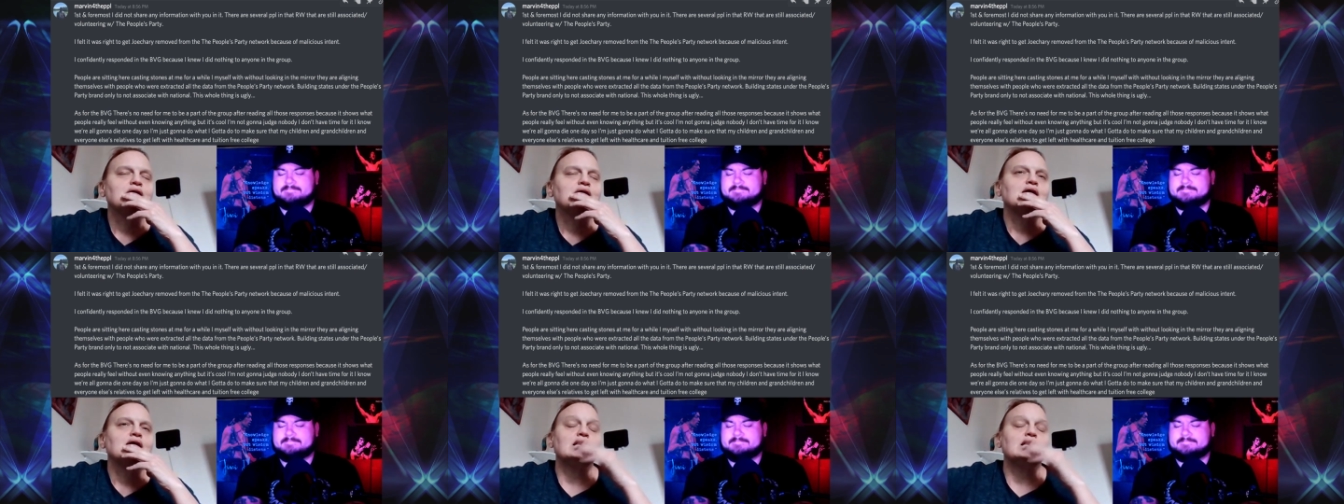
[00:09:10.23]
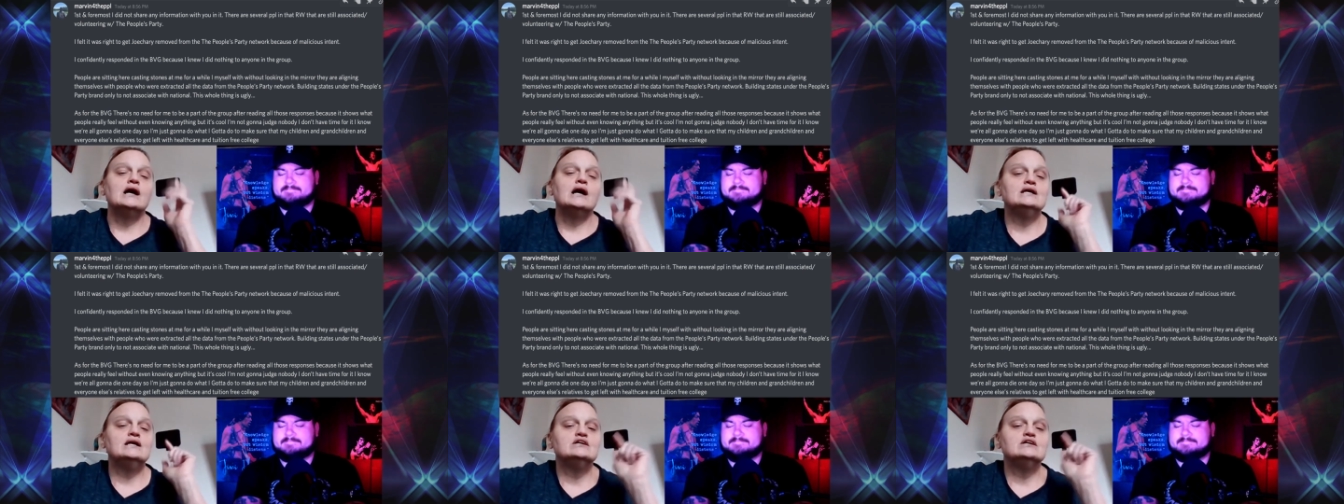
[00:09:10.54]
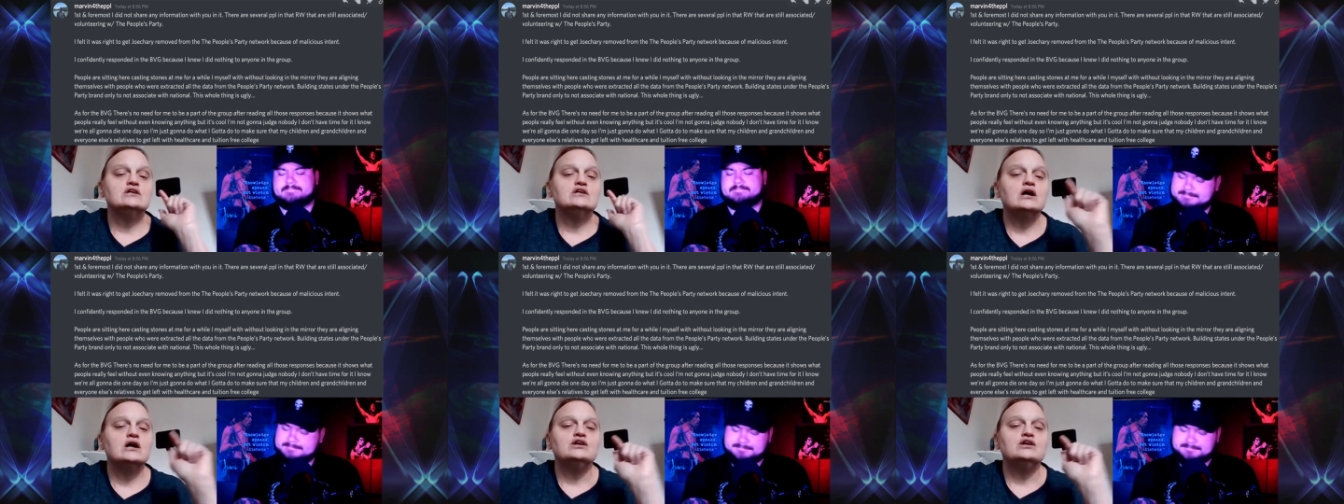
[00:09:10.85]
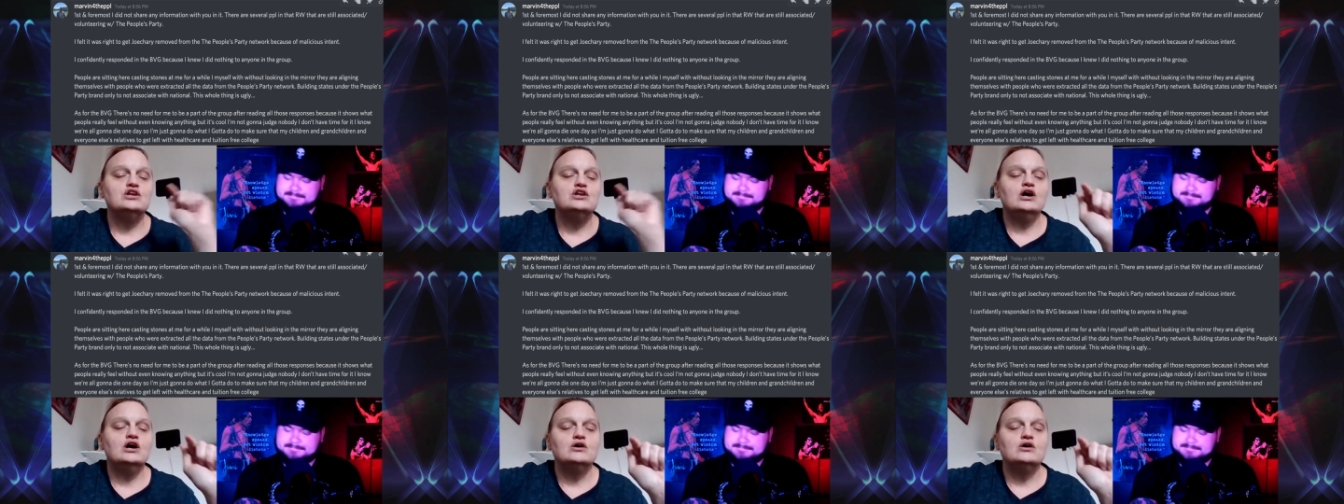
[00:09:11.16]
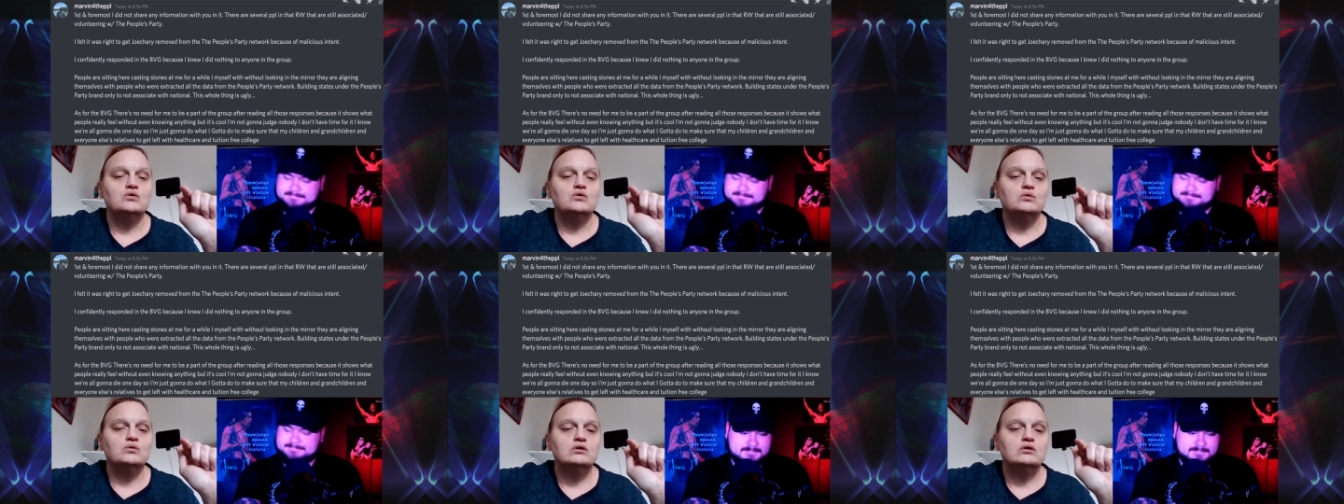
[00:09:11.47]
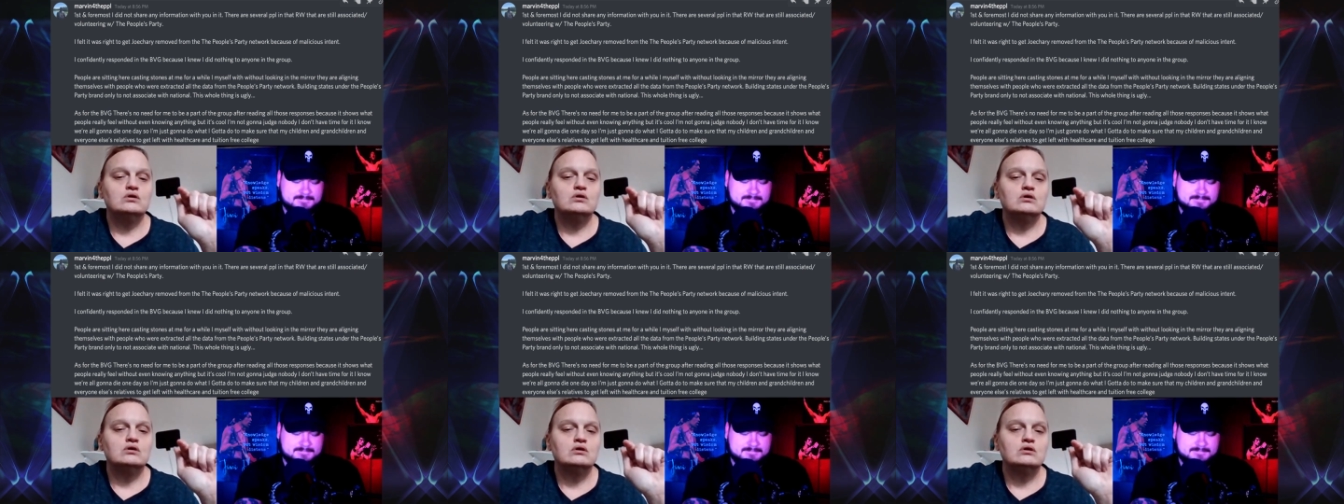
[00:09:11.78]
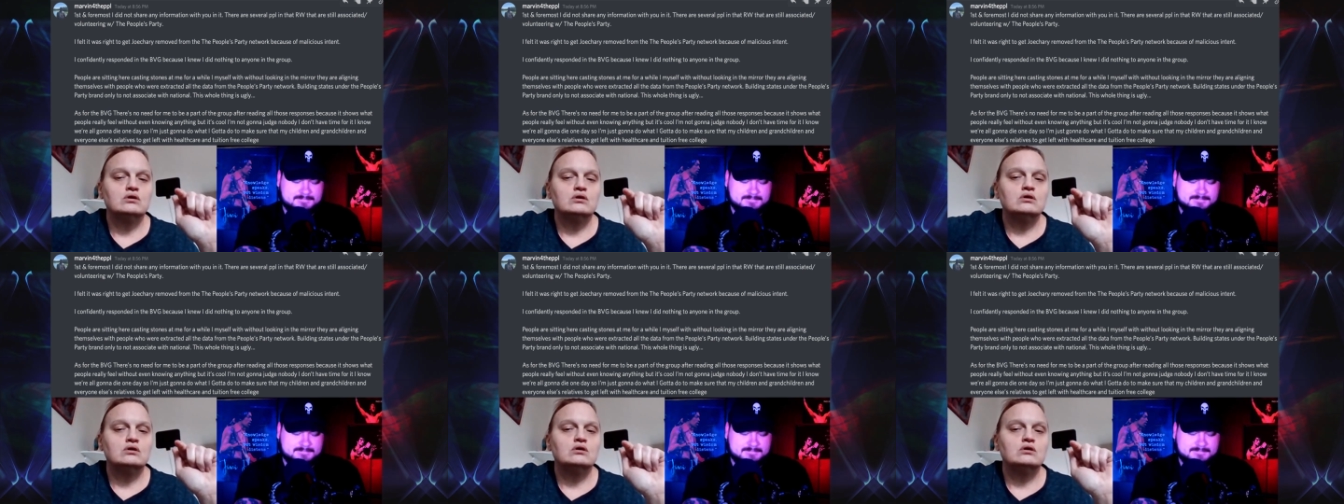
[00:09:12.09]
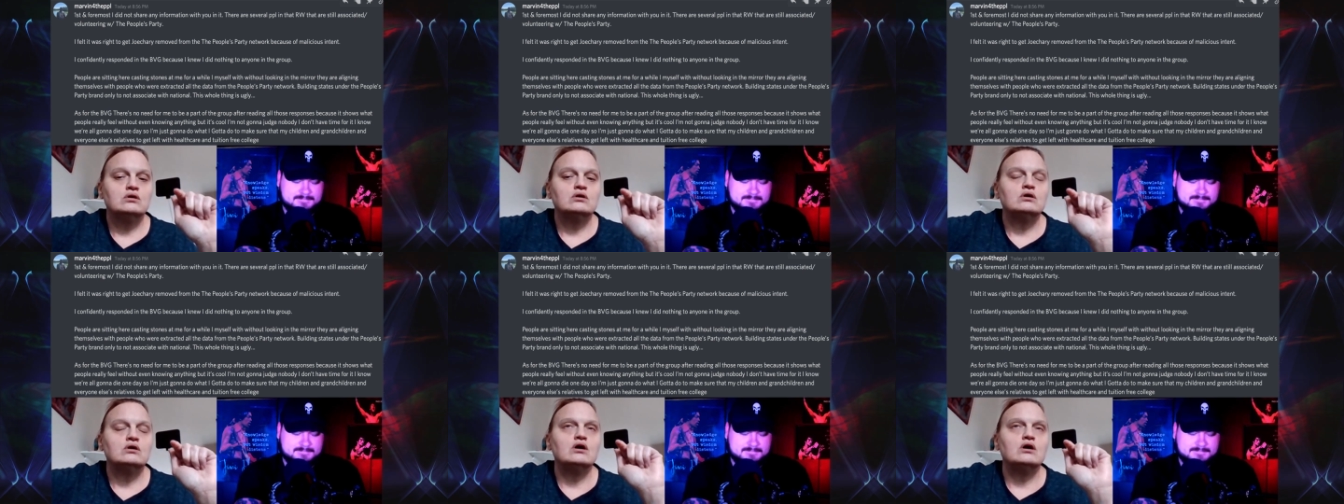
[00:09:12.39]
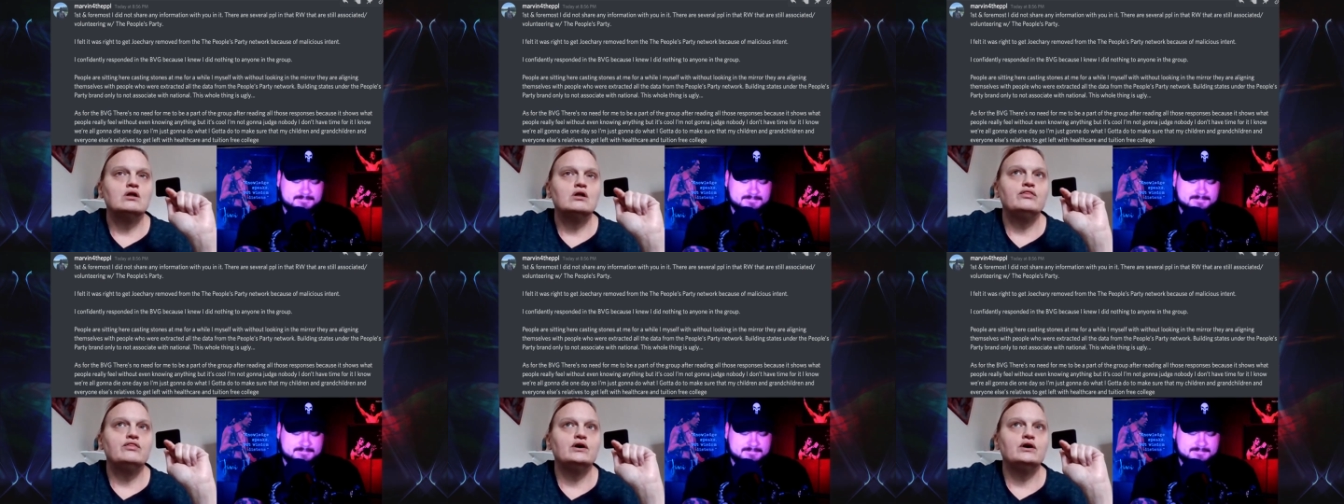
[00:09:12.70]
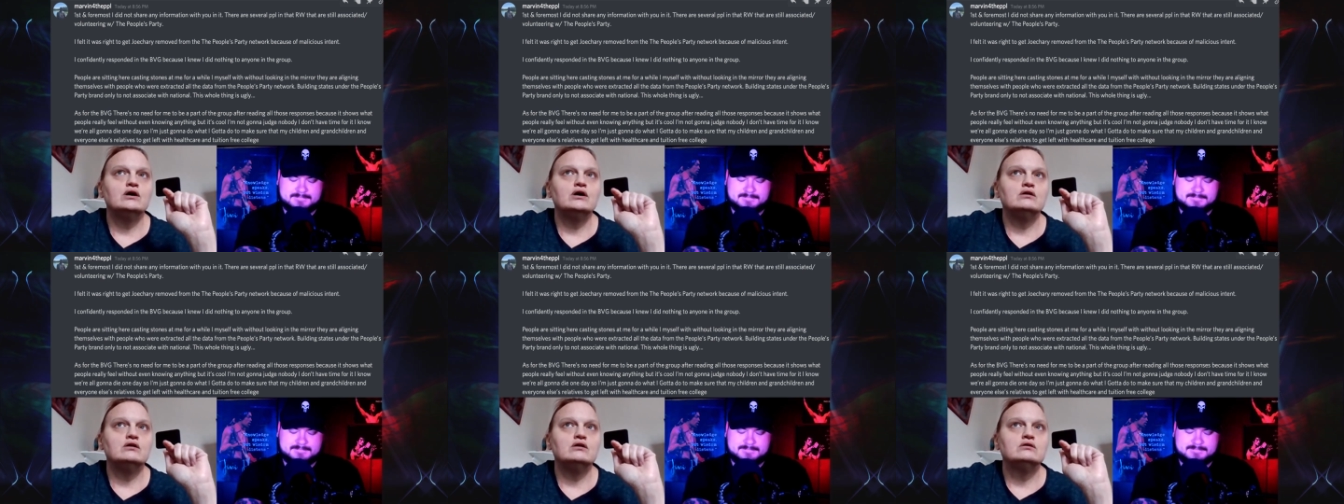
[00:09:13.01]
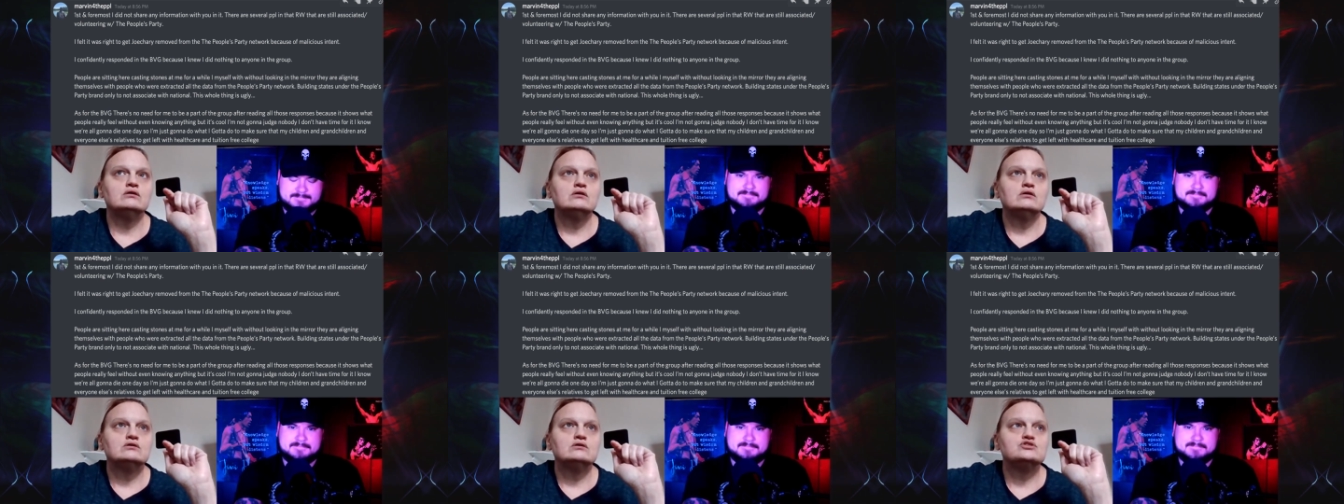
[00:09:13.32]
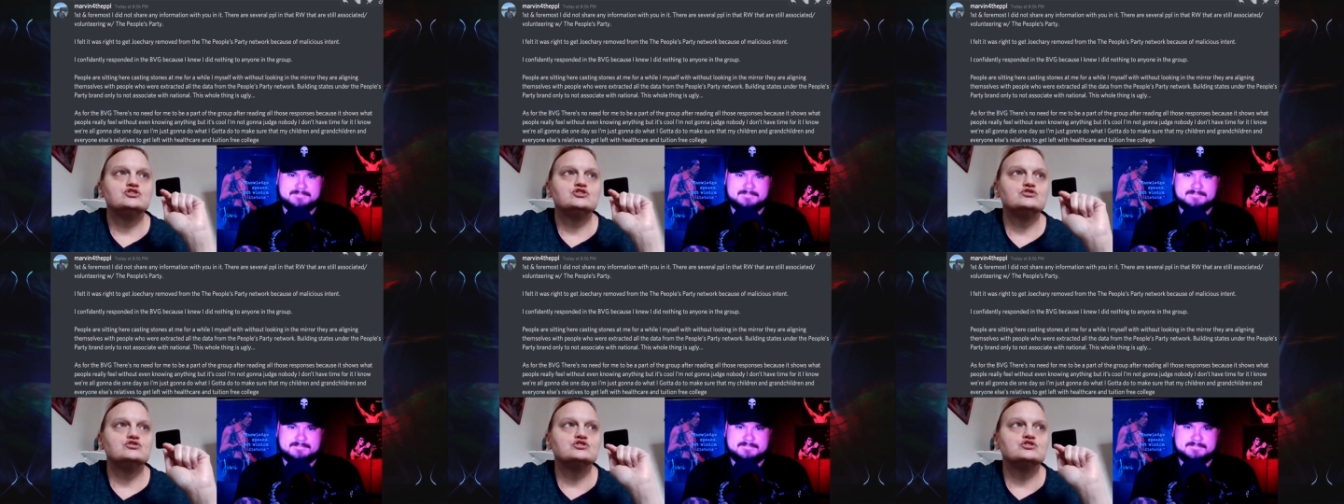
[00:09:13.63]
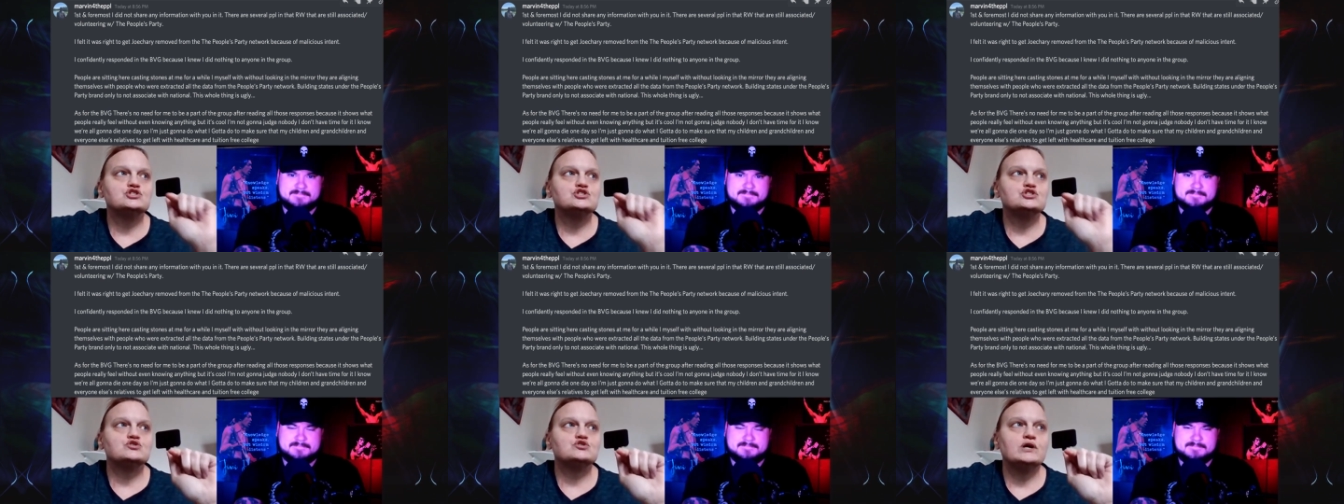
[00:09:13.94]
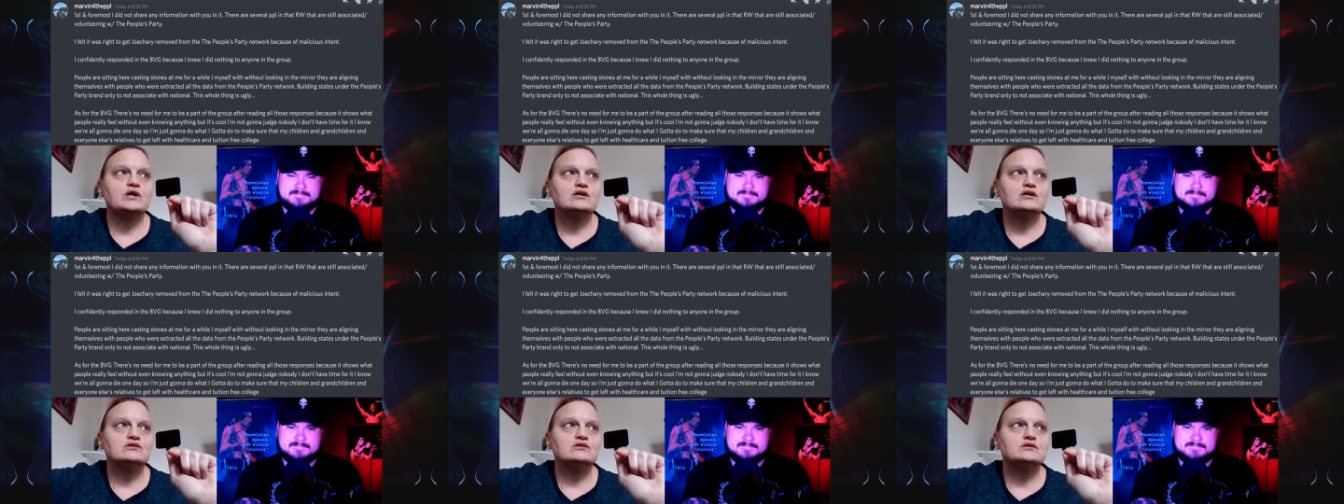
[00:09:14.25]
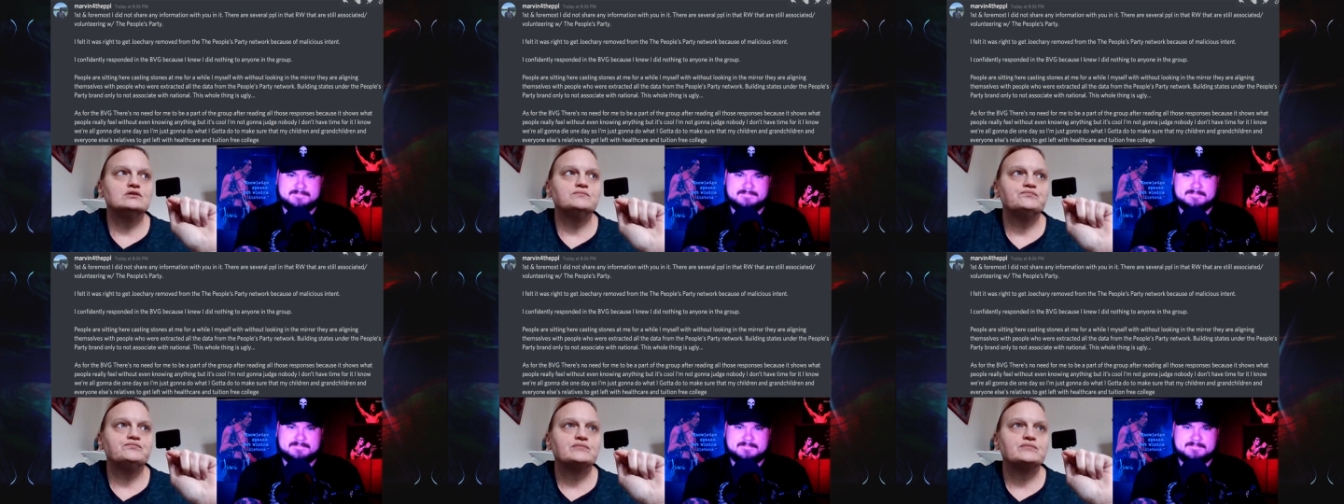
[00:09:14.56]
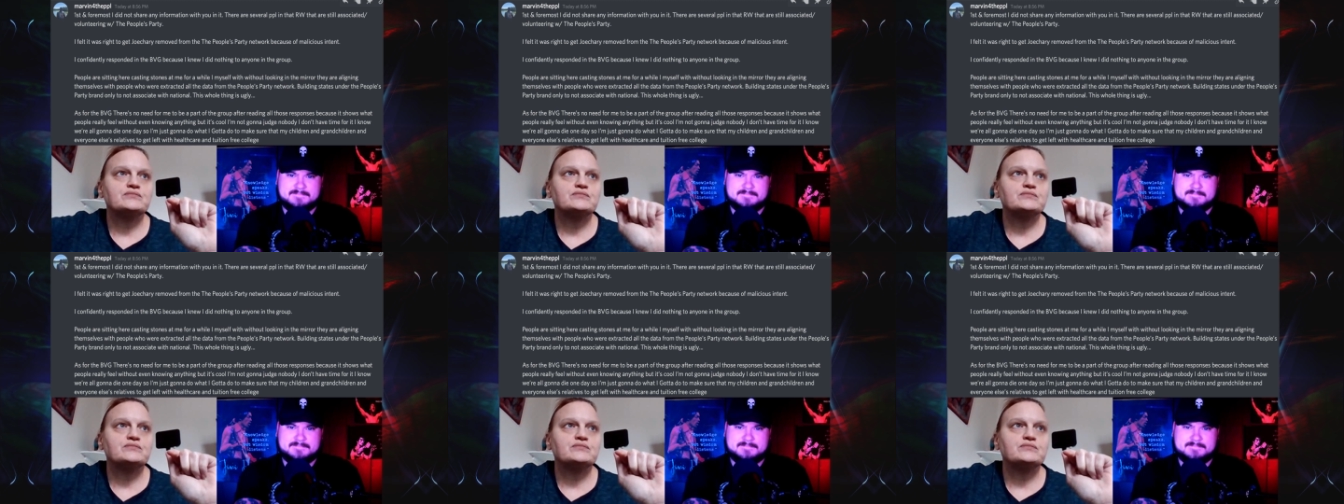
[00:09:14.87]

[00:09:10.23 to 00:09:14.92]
And I did not know that Susan Sarandon